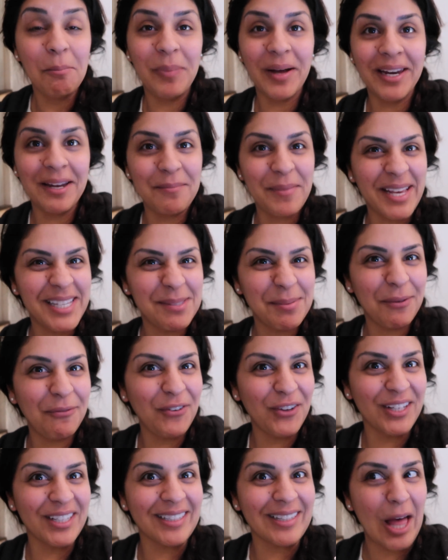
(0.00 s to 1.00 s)
but it makes me
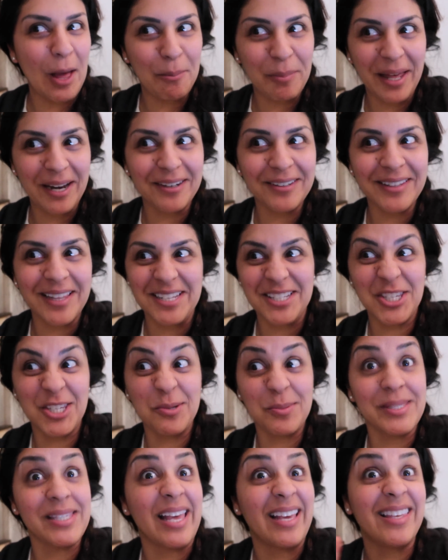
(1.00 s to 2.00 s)
feel a lot better that
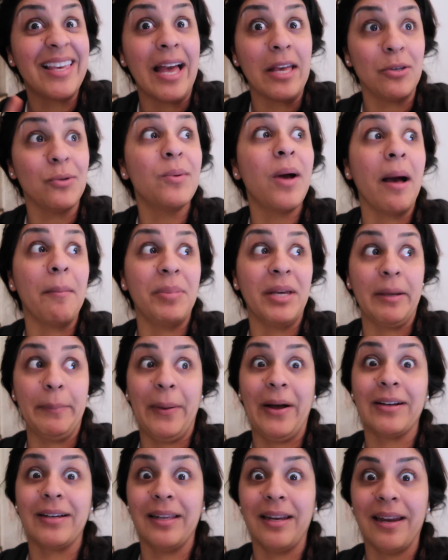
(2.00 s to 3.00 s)
she was like, yeah, you got
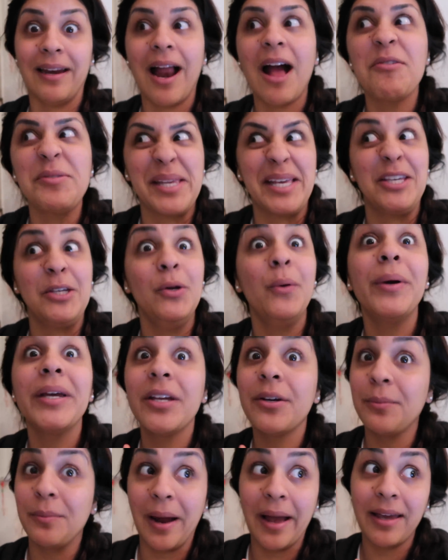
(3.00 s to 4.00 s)
pickpocketed. I was like, you know
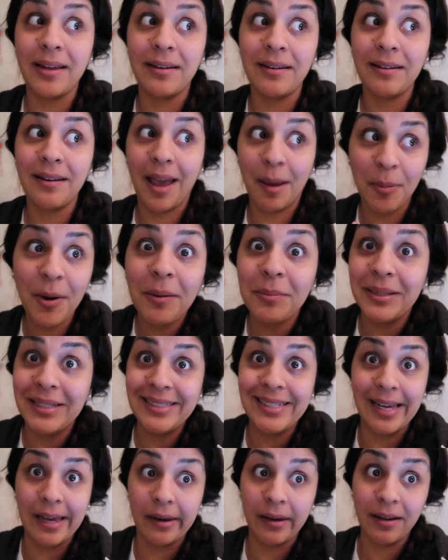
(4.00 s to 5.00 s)
what, you're right. It
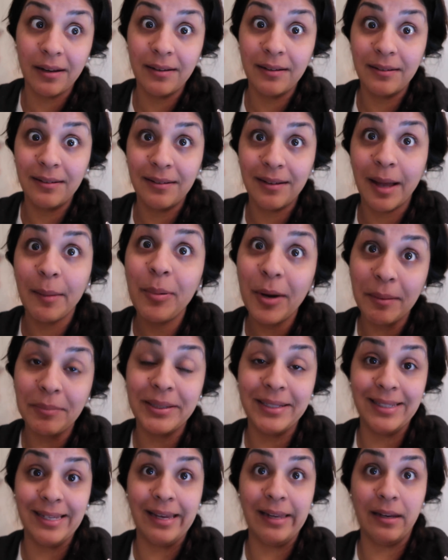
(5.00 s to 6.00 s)
probably did. It
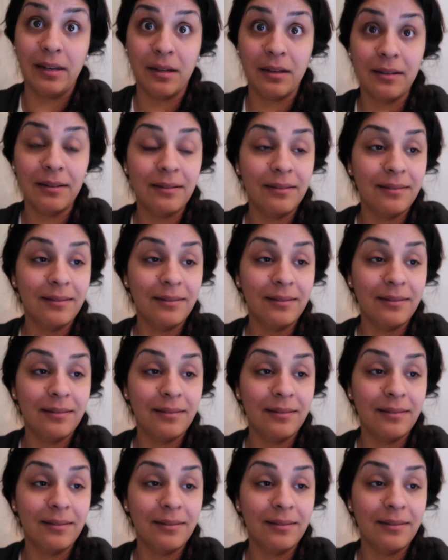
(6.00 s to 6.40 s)
probably did.